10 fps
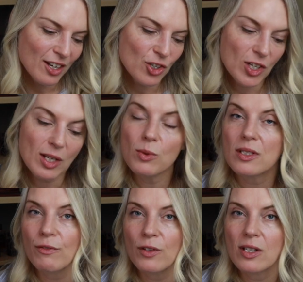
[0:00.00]
She
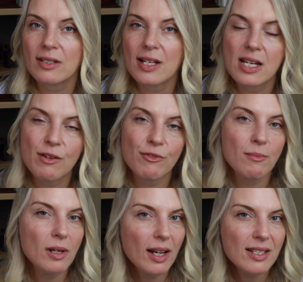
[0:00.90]
was the First Lady from
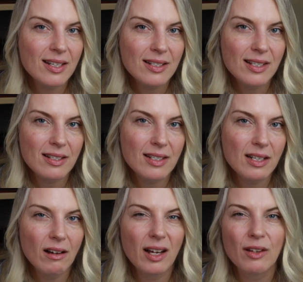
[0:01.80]

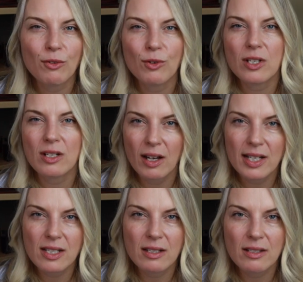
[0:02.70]
1969 through to
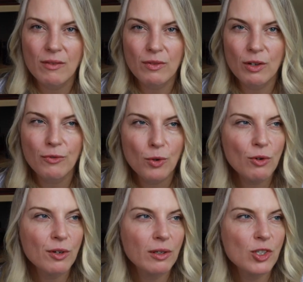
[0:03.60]

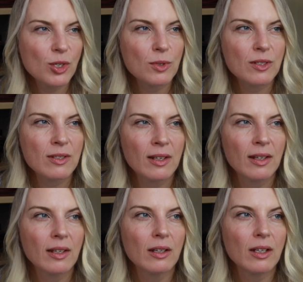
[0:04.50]
1974, and she was
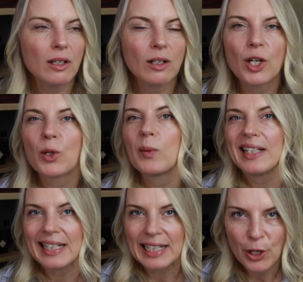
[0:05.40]

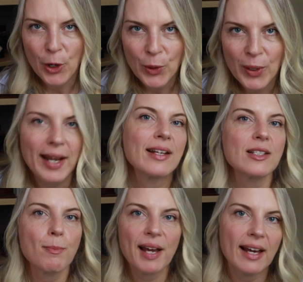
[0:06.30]
colloquially known
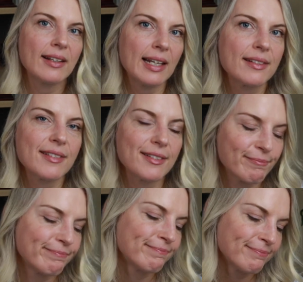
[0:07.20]
as Pat
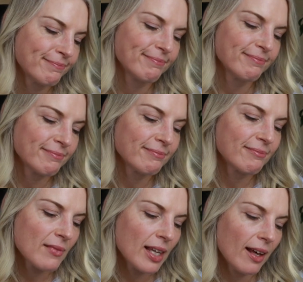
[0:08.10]
Nixon.
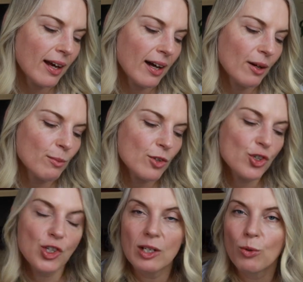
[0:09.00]
Um,
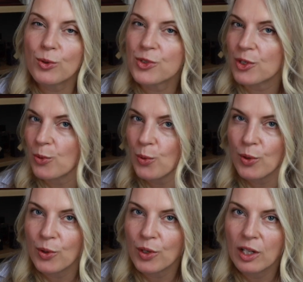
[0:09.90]
she also
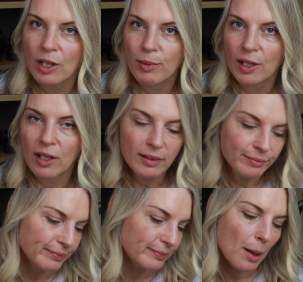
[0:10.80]
wore L'Heure Bleue,
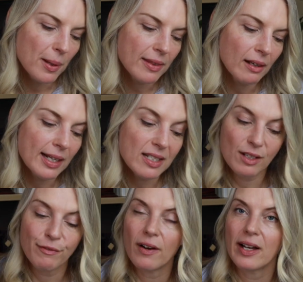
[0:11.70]
but then I
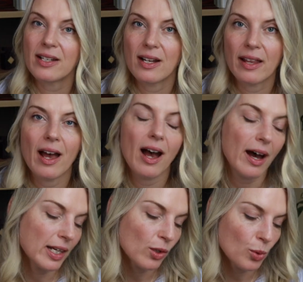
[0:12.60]
did find another
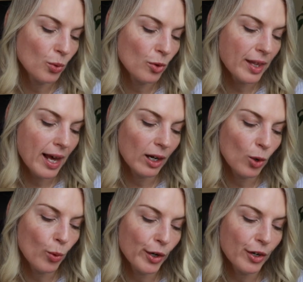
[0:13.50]
article that
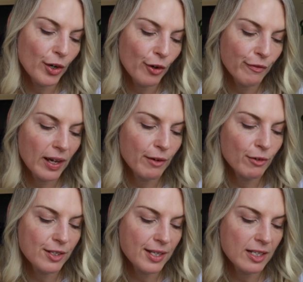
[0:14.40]
quoted her
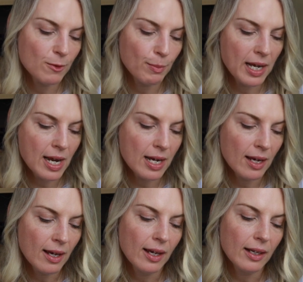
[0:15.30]
favourites as
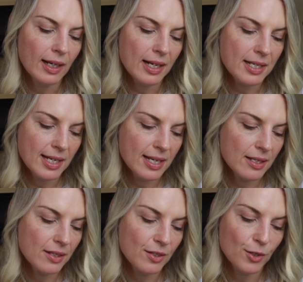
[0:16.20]
being
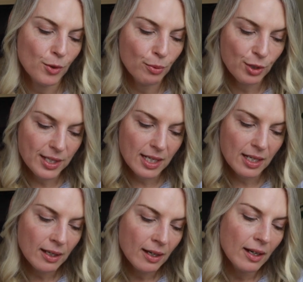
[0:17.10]
Cartier's So
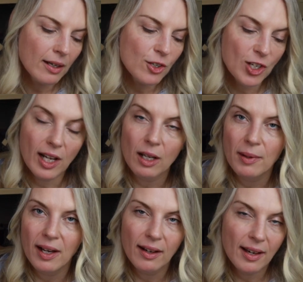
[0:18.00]
Pretty,
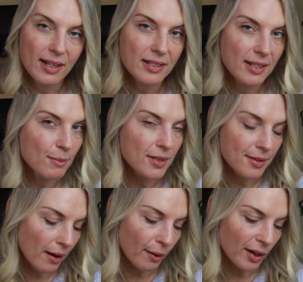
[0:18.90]
Shalimar, and
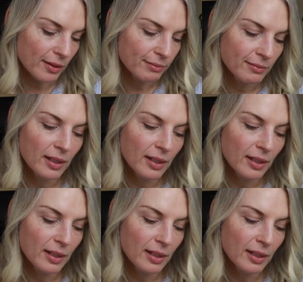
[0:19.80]
Samsara.